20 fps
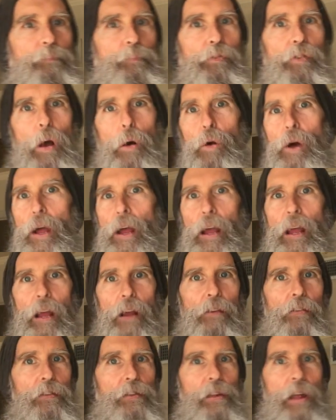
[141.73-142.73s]
So
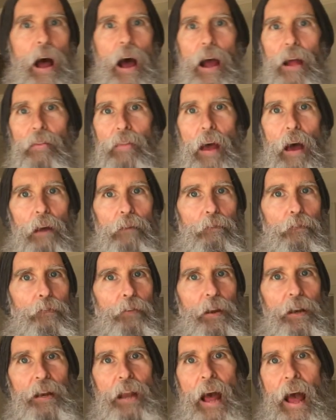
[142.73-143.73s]
it's not that
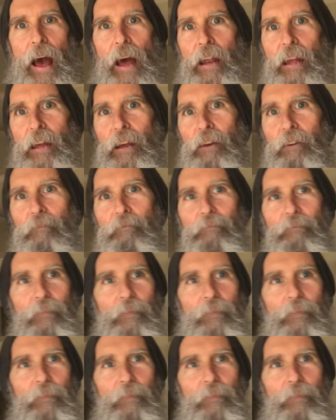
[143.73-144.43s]
fanatic,